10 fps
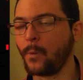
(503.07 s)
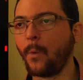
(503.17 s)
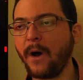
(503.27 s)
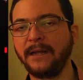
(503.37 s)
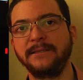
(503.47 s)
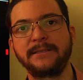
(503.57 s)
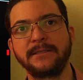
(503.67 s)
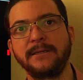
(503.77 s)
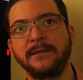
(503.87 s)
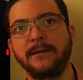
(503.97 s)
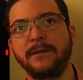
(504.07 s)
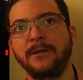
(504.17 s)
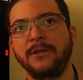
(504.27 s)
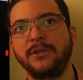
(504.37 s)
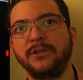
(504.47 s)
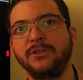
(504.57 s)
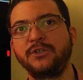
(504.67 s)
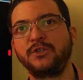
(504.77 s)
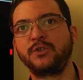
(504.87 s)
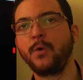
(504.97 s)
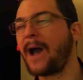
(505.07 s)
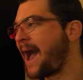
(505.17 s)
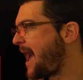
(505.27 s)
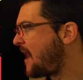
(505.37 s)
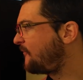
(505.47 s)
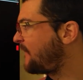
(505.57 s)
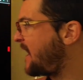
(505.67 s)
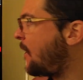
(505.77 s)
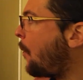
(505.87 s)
want to have a